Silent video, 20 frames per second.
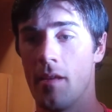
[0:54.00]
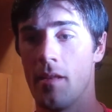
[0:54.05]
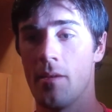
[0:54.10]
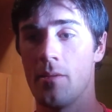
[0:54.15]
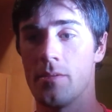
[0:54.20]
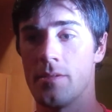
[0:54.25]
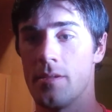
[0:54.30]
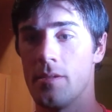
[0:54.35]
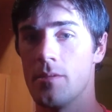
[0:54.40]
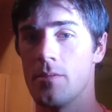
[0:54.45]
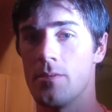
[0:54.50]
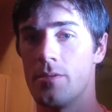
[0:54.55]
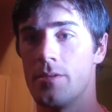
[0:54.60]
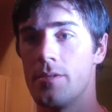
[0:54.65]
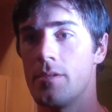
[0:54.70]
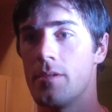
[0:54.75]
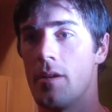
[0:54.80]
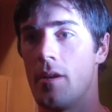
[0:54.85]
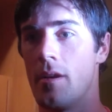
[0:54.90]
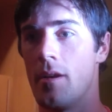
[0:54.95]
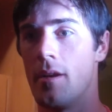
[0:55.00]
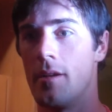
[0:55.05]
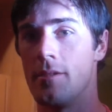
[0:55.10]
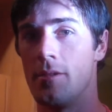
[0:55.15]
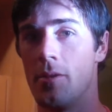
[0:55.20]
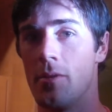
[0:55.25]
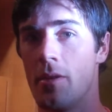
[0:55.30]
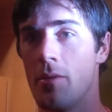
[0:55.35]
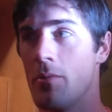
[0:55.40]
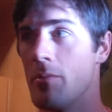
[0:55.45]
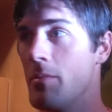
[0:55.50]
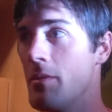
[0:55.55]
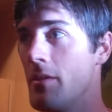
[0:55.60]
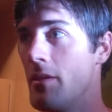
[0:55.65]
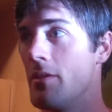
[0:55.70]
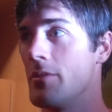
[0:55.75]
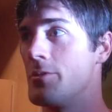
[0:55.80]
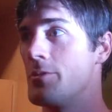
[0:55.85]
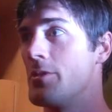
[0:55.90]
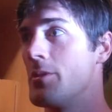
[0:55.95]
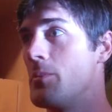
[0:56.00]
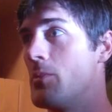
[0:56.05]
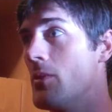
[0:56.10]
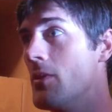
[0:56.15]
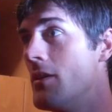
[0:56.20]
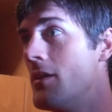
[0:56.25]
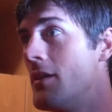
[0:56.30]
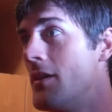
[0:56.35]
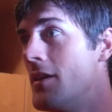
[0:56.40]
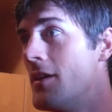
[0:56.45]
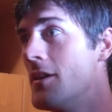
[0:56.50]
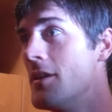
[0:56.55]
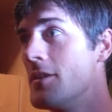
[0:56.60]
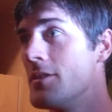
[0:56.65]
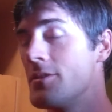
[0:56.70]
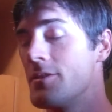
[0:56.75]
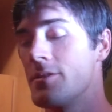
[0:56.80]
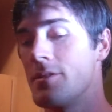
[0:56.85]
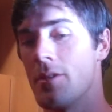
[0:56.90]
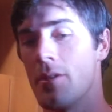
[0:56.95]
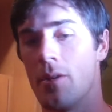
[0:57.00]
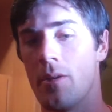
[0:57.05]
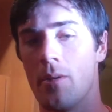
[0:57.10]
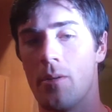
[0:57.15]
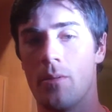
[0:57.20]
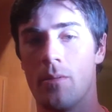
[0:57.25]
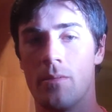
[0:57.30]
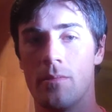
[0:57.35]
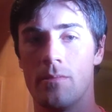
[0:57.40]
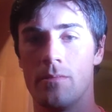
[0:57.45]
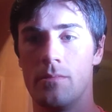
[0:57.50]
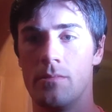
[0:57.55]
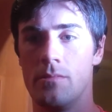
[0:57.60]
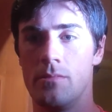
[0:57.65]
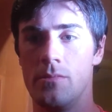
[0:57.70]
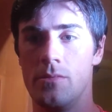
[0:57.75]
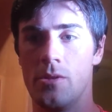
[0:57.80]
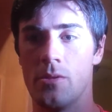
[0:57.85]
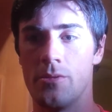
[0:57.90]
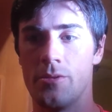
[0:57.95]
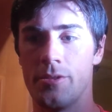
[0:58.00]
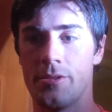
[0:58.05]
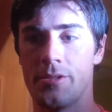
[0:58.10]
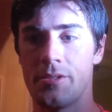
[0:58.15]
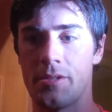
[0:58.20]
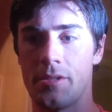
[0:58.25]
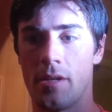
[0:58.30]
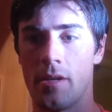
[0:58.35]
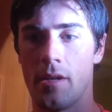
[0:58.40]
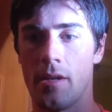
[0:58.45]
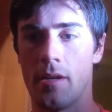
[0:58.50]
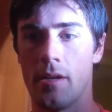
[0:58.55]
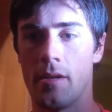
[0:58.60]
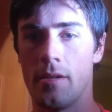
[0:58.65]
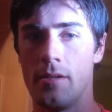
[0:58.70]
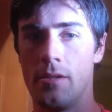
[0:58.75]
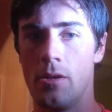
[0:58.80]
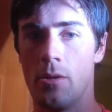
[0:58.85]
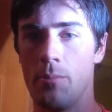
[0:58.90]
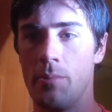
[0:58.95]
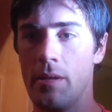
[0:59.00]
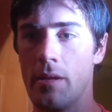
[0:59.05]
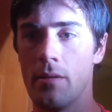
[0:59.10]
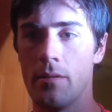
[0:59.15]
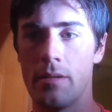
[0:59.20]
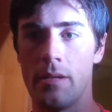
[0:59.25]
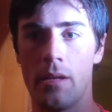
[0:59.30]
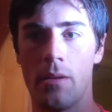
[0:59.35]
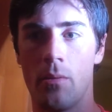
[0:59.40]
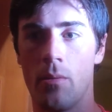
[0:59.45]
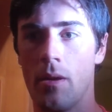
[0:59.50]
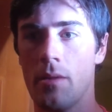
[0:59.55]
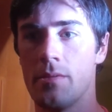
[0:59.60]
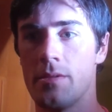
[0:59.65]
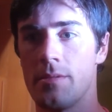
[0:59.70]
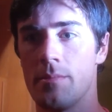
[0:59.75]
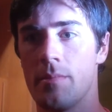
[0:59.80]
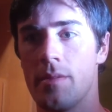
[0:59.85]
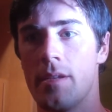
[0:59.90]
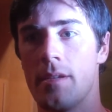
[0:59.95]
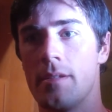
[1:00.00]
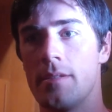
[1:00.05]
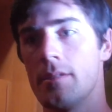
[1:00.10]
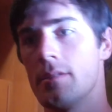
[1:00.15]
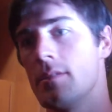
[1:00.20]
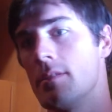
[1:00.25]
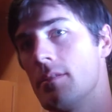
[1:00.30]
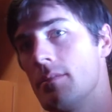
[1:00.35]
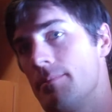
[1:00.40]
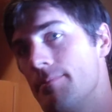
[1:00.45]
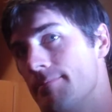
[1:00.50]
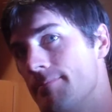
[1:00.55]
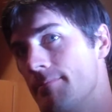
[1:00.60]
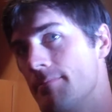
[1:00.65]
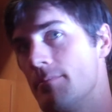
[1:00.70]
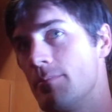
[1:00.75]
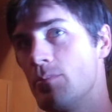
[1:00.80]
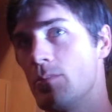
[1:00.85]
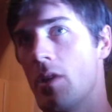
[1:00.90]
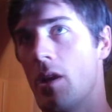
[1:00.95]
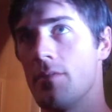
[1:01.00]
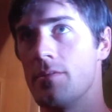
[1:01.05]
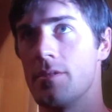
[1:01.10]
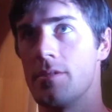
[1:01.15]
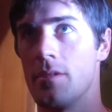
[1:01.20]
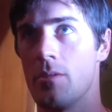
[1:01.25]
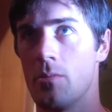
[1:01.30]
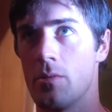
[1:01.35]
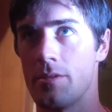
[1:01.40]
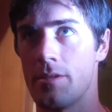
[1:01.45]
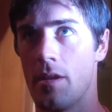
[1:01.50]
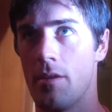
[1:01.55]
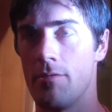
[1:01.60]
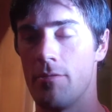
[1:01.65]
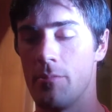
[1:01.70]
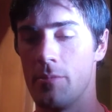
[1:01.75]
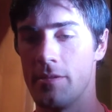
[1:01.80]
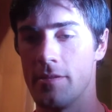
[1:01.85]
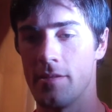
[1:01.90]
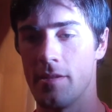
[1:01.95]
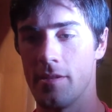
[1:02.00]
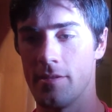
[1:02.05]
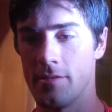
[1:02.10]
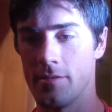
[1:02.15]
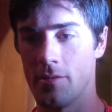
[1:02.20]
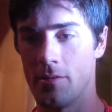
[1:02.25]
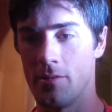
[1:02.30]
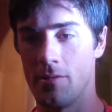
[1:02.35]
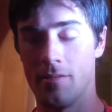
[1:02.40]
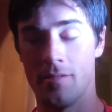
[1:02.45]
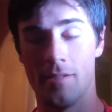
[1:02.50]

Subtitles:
Yeah, that was huge. That would have been another triple. So, being able to get away with some things, obviously it worked out for me today. So